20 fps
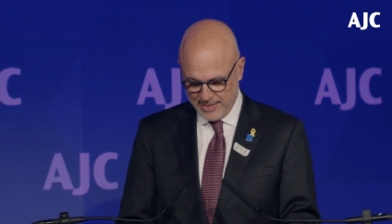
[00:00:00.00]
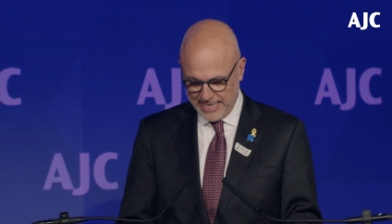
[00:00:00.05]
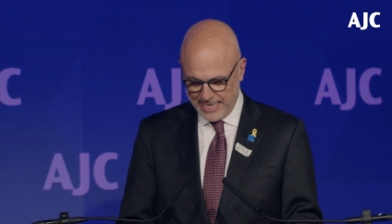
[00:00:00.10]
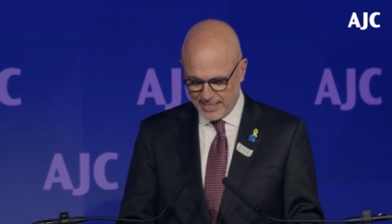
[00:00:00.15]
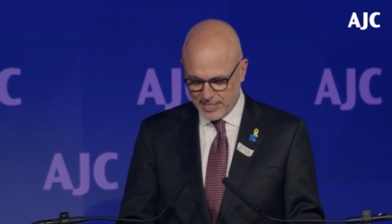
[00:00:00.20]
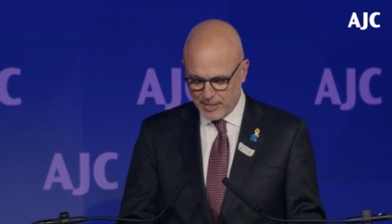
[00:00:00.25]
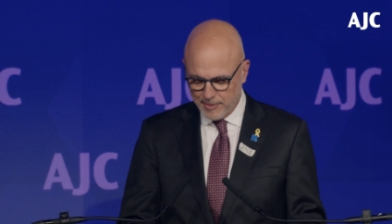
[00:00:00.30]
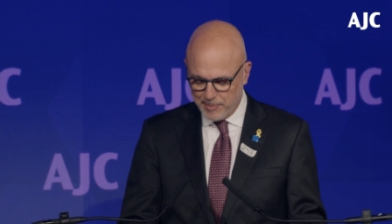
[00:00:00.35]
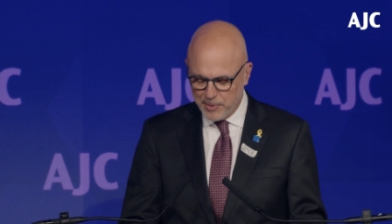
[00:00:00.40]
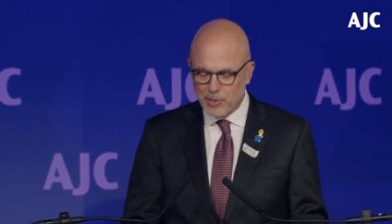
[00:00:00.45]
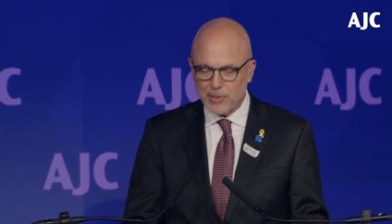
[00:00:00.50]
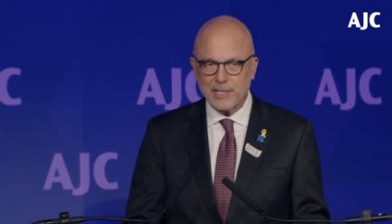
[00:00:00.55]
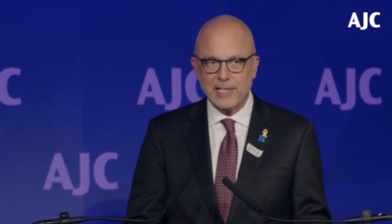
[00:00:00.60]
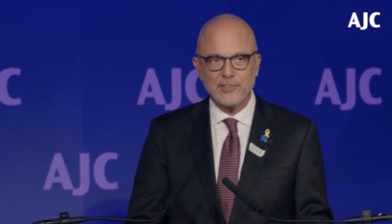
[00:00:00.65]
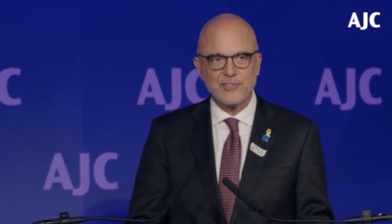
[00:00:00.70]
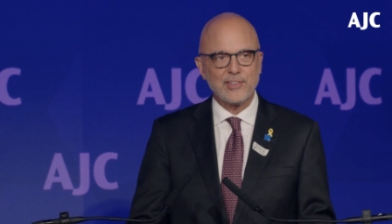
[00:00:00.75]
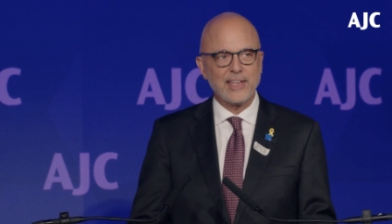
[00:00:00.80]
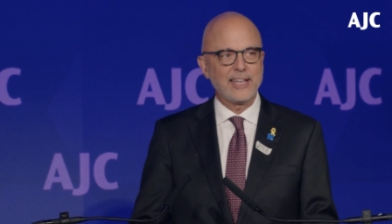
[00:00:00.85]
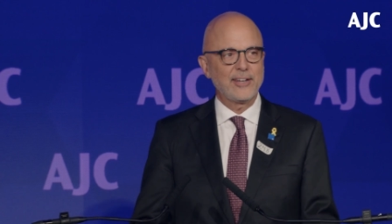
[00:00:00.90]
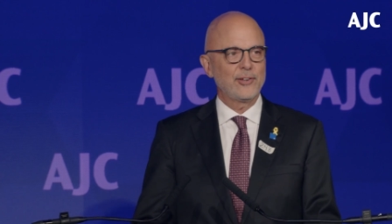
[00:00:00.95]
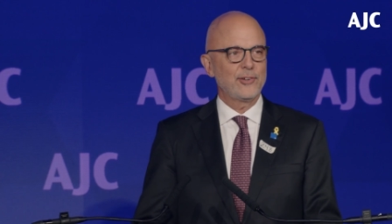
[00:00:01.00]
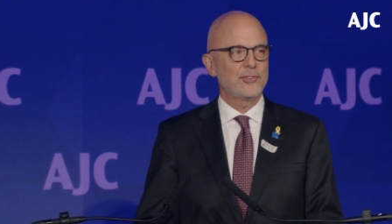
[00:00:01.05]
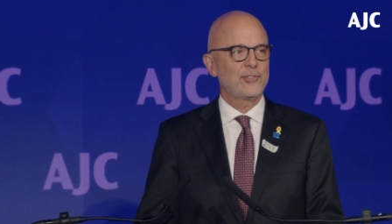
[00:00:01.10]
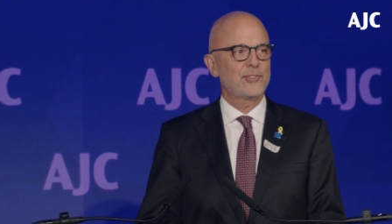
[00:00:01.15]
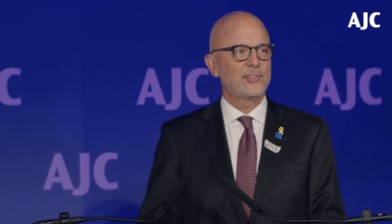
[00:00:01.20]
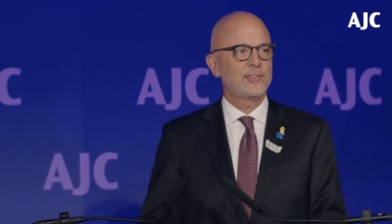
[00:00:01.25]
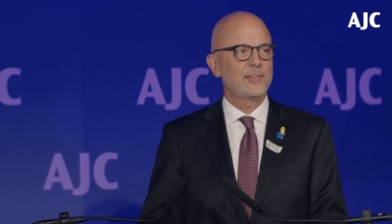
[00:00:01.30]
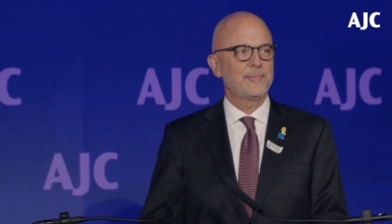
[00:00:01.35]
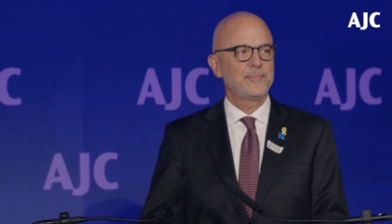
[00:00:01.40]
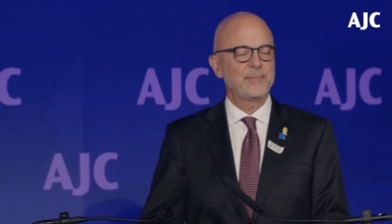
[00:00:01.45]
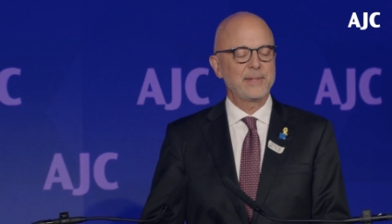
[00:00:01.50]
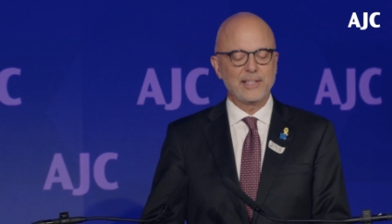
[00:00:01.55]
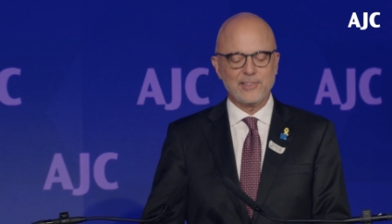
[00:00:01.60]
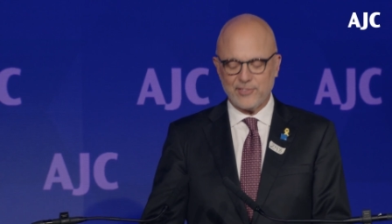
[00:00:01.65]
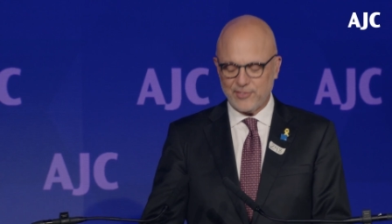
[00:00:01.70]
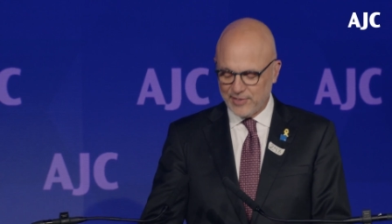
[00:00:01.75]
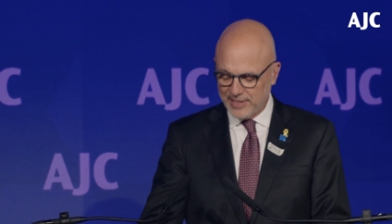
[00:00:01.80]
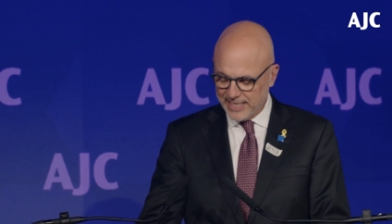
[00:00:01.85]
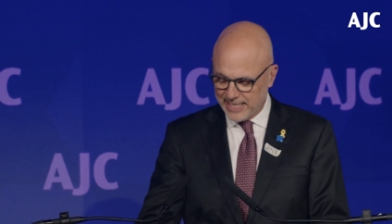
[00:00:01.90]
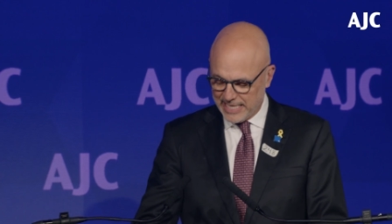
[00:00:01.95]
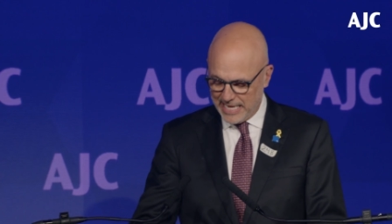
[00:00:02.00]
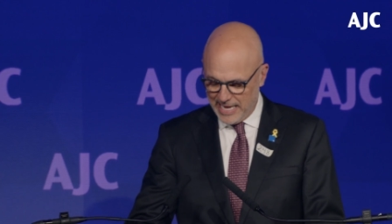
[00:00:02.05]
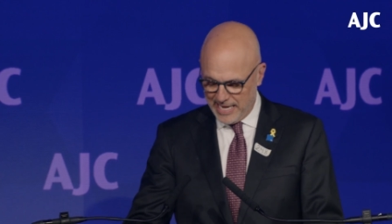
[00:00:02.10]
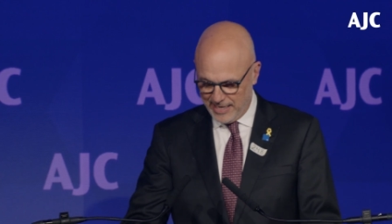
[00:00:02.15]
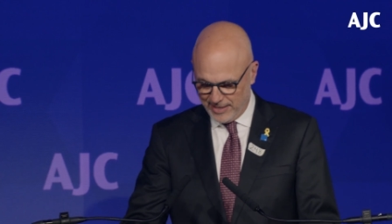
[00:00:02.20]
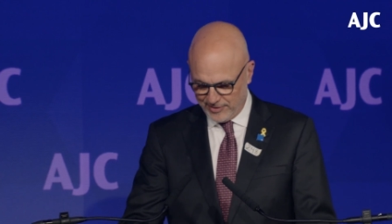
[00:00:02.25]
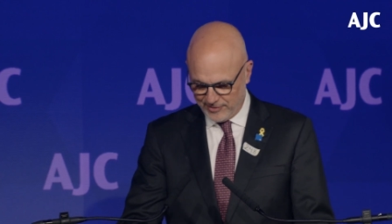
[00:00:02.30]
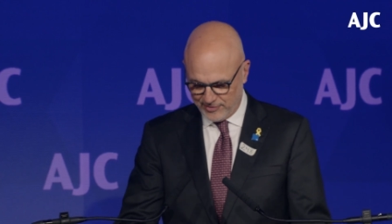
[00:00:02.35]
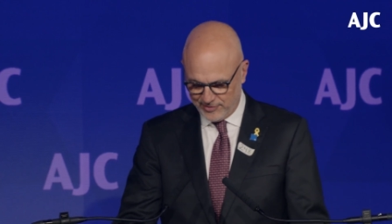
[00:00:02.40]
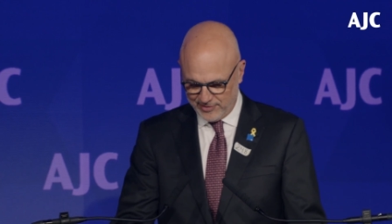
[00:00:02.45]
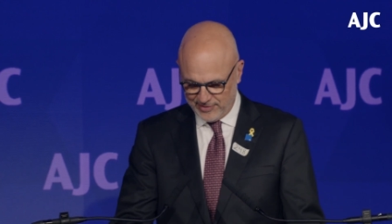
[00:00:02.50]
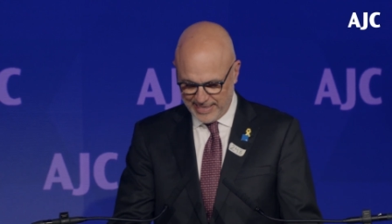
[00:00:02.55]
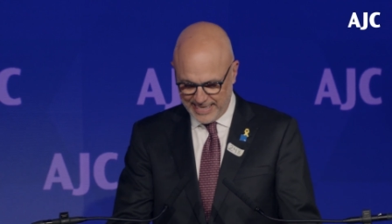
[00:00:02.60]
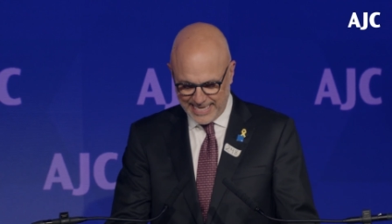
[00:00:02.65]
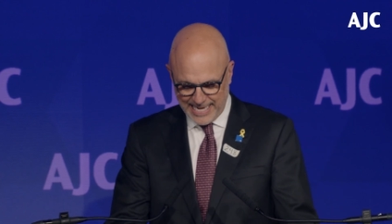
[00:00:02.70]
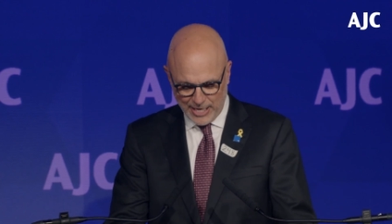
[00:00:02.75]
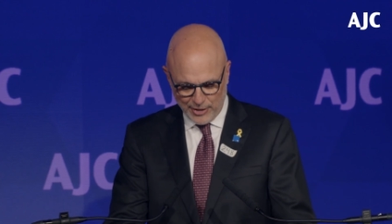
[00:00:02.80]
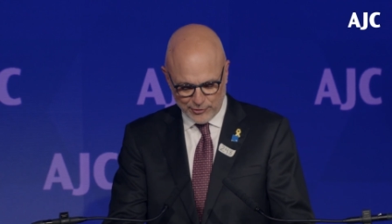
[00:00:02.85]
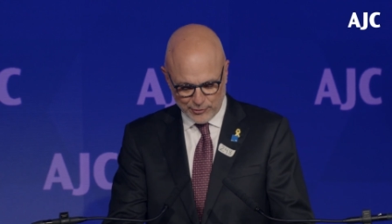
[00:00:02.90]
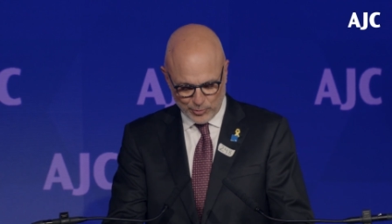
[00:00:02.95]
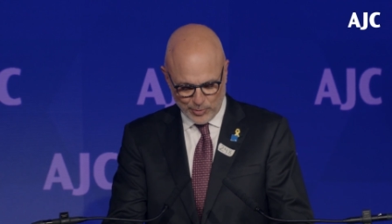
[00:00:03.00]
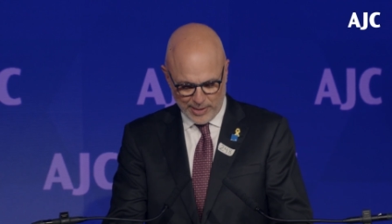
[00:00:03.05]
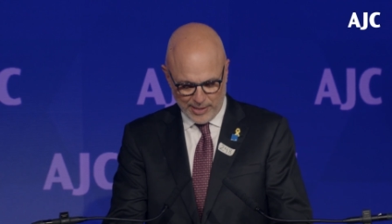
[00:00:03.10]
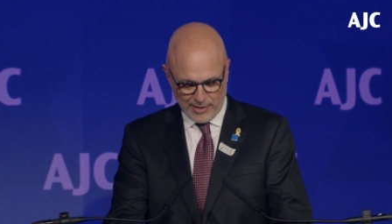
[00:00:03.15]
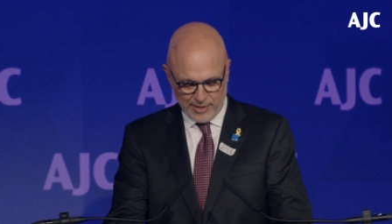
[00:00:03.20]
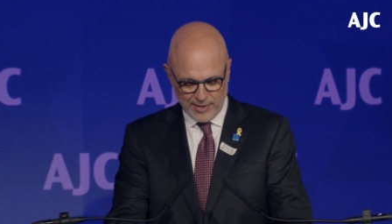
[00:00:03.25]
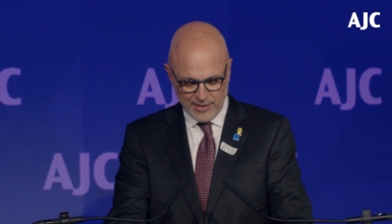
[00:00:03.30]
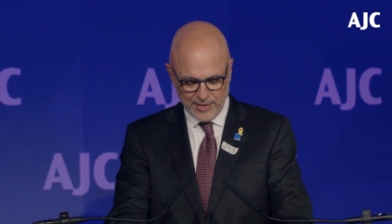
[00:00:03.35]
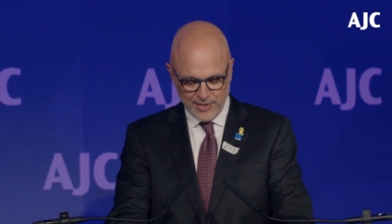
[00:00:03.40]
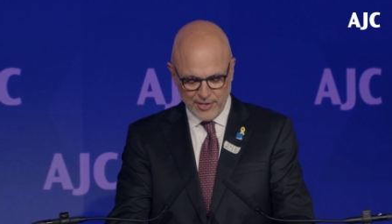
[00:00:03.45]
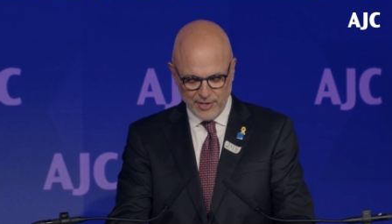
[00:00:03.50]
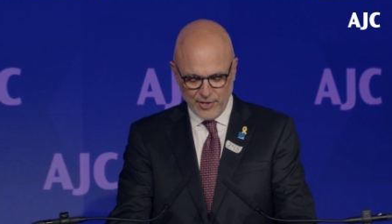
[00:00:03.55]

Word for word: and community centers and synagogues and elsewhere.